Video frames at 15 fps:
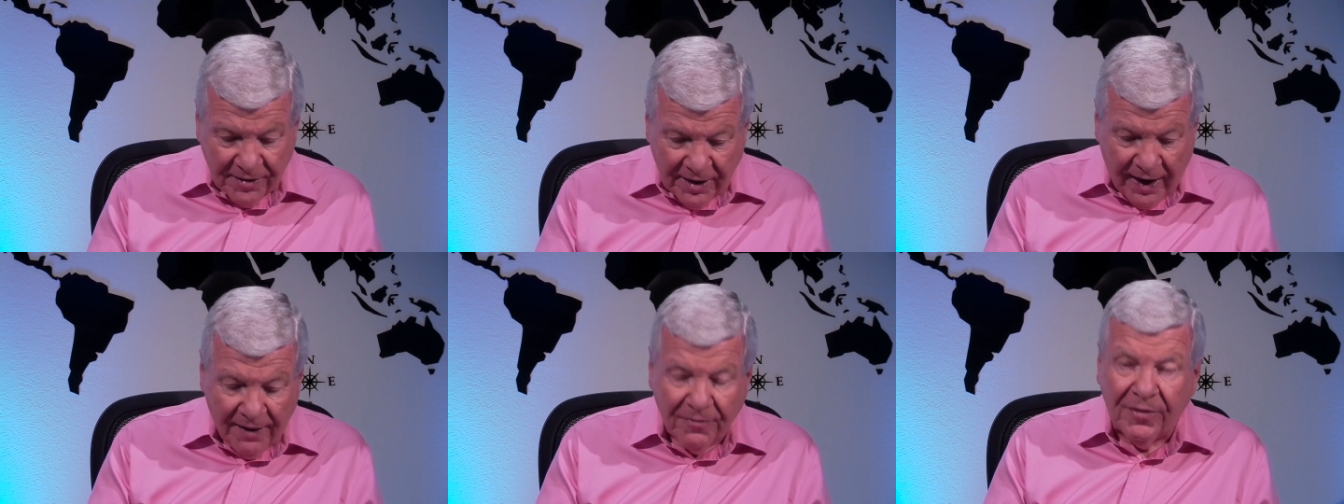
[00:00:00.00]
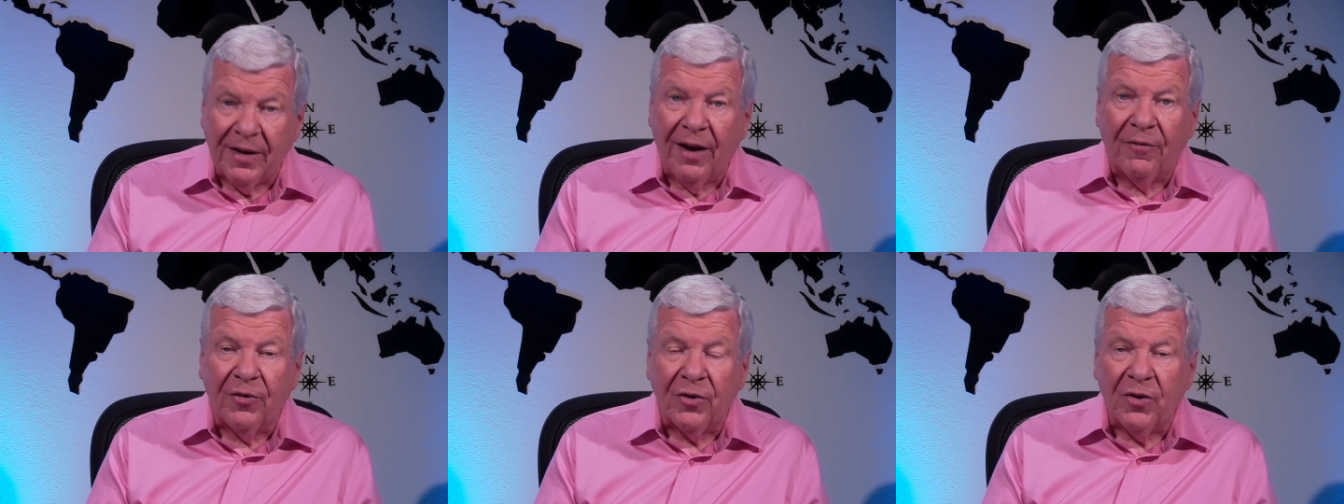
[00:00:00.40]
I've
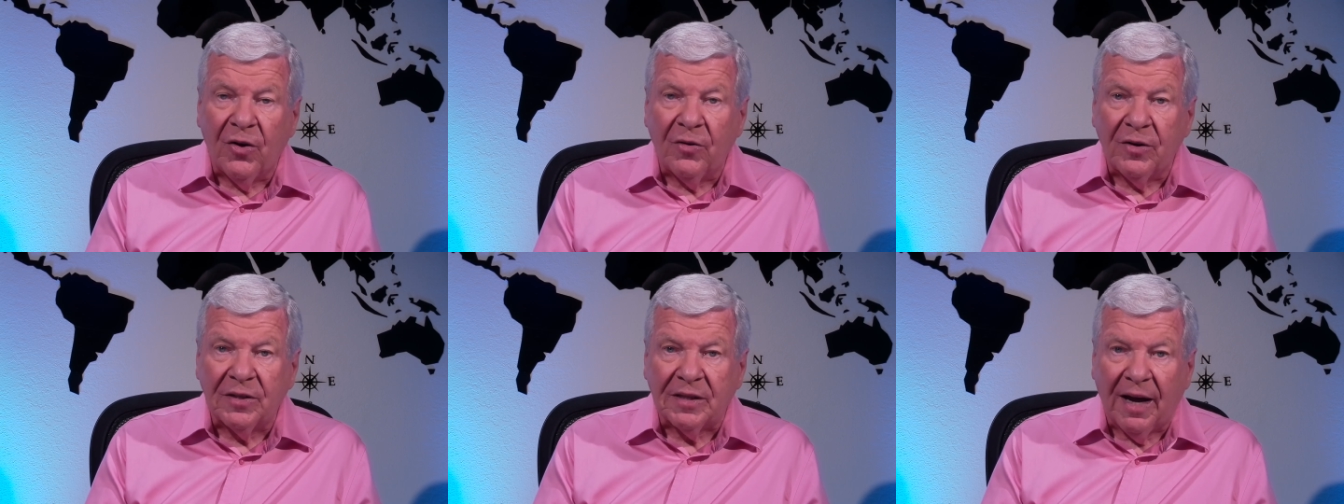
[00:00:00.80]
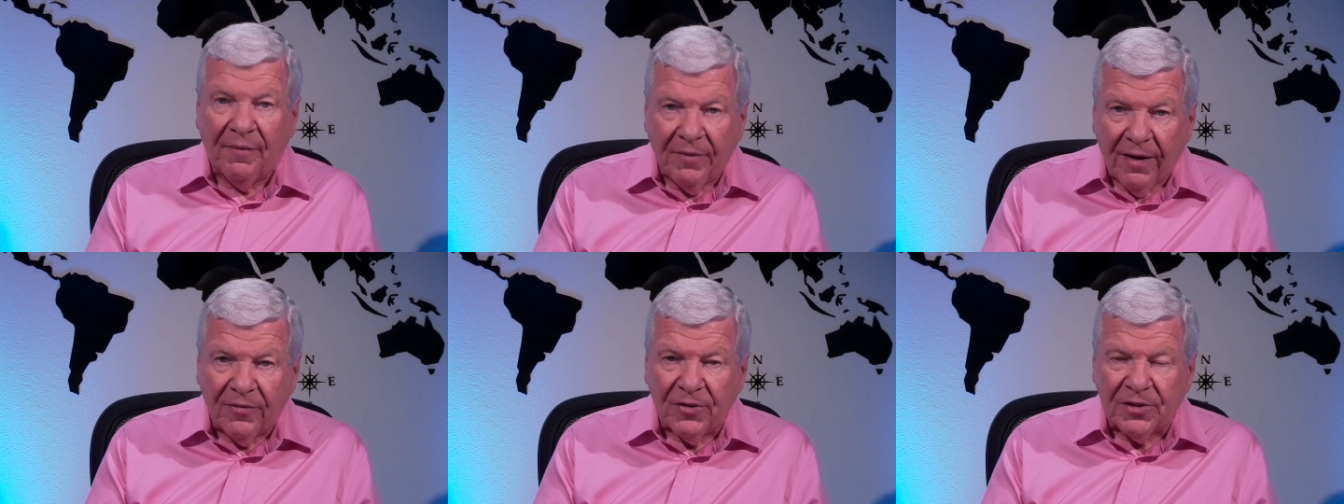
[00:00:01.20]
never noticed that. I've
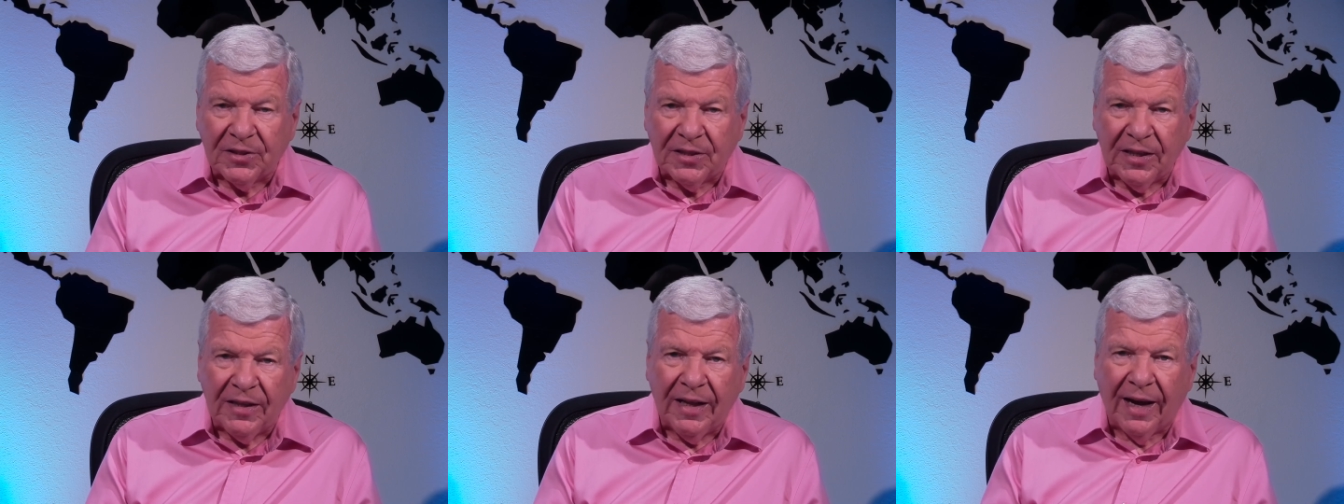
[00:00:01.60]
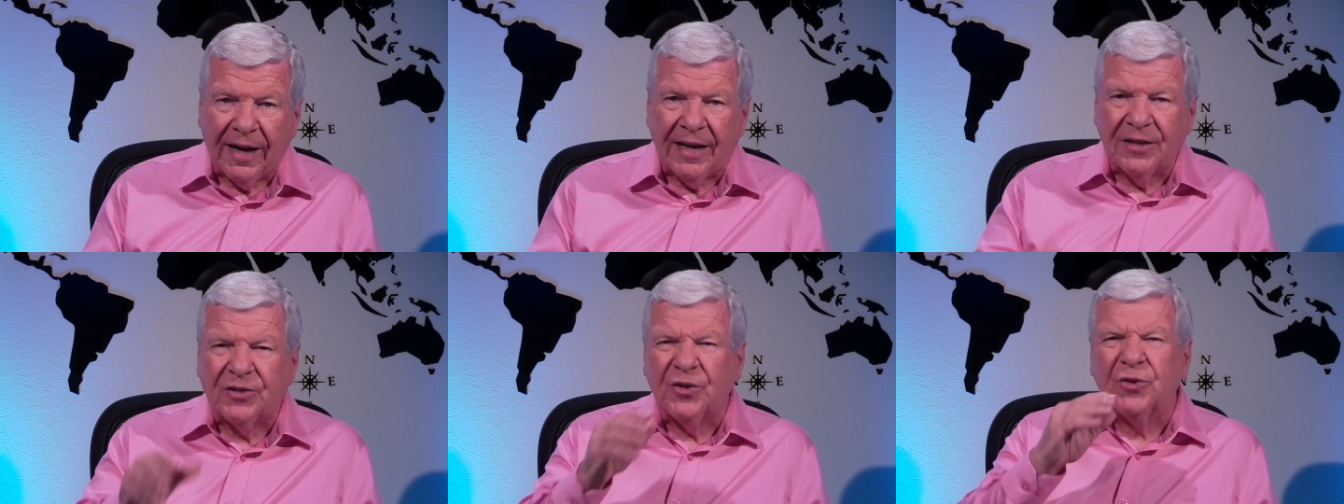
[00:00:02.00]
never seen that,
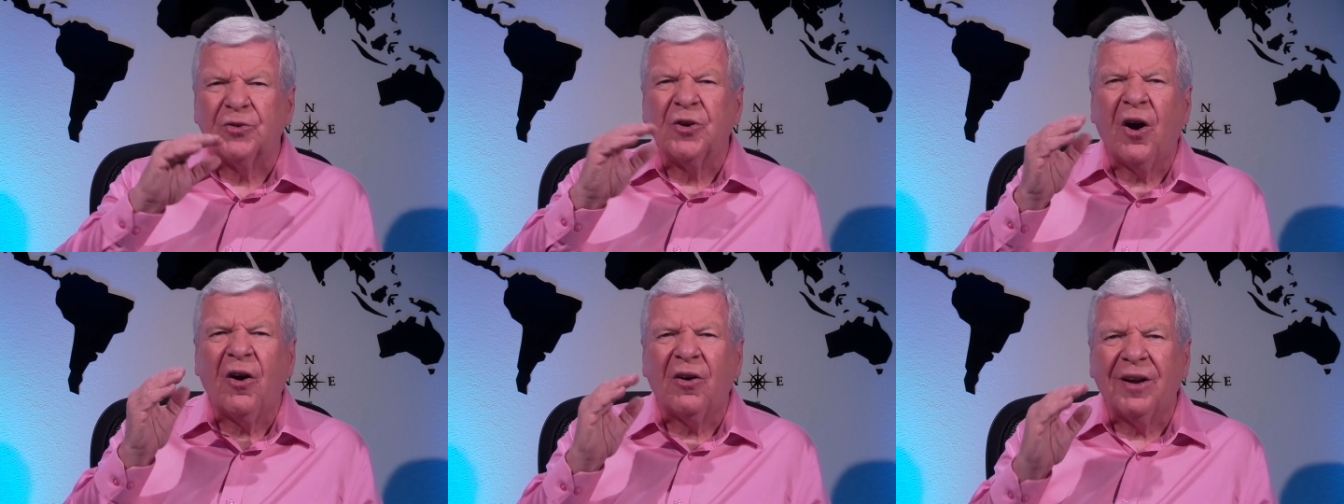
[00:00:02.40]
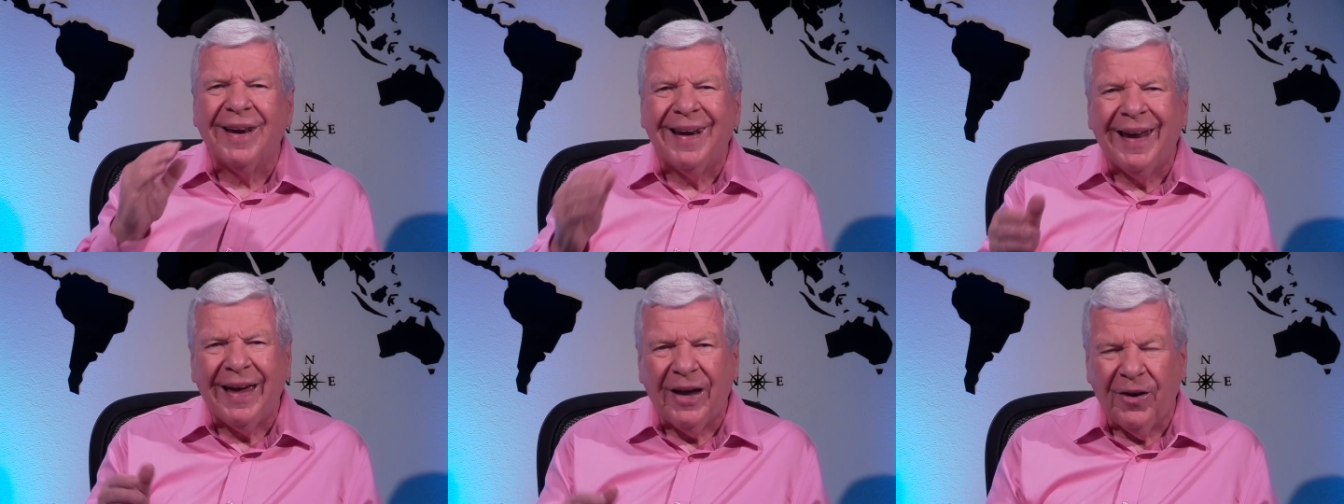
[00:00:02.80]
because there are
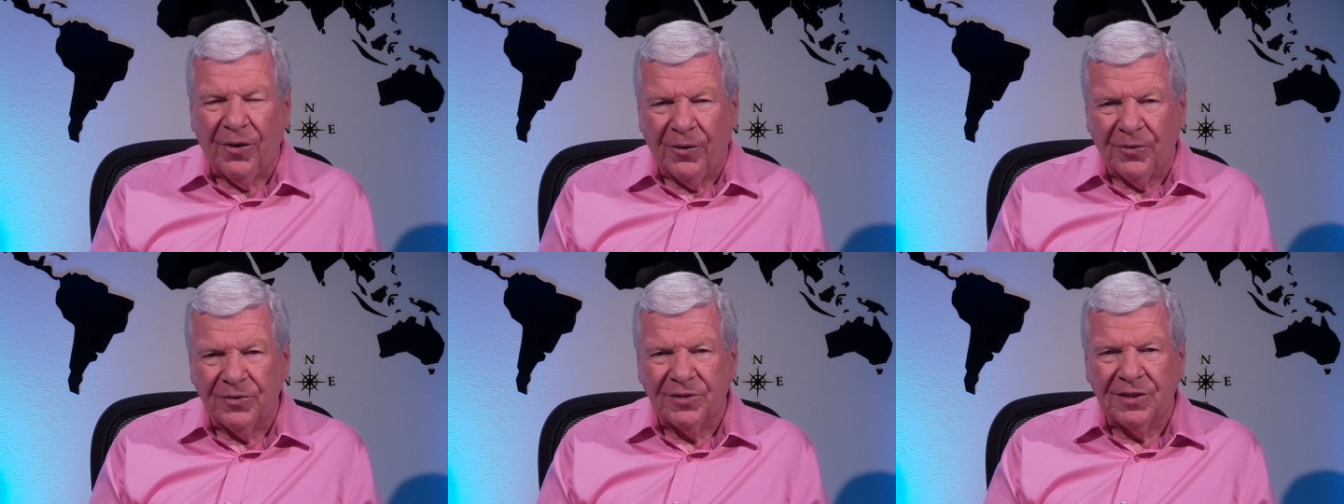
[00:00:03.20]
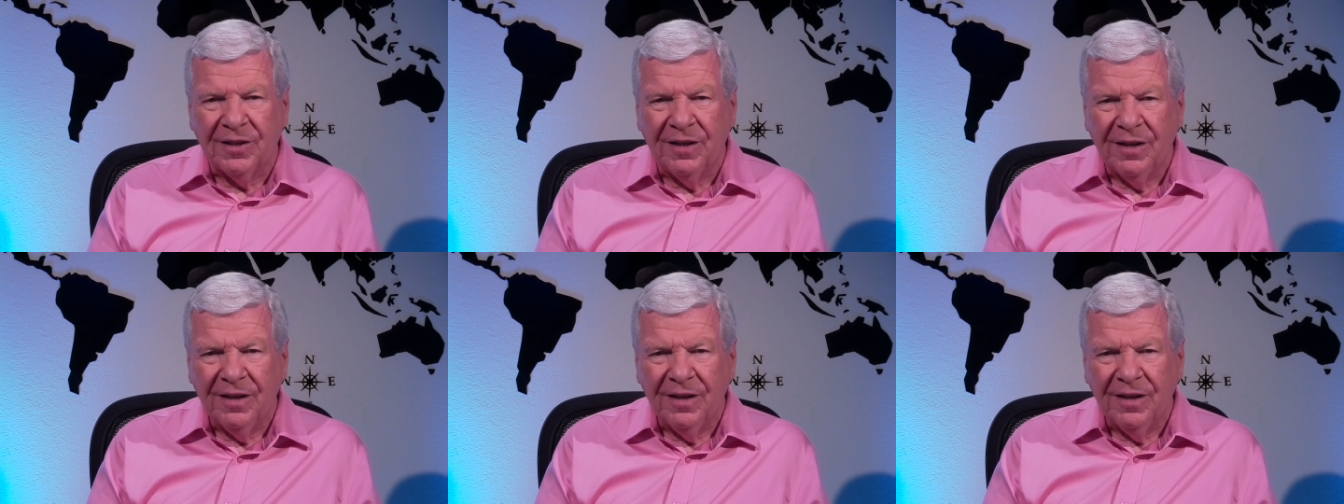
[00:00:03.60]
layers.